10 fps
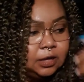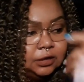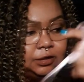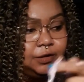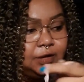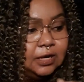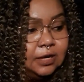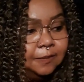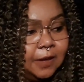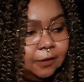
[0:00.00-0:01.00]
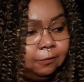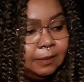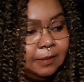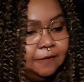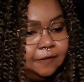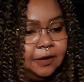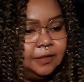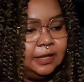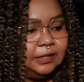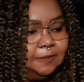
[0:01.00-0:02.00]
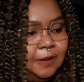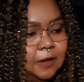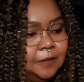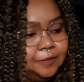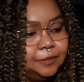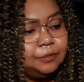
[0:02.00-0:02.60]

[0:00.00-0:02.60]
You need a pink ribbon for this spell,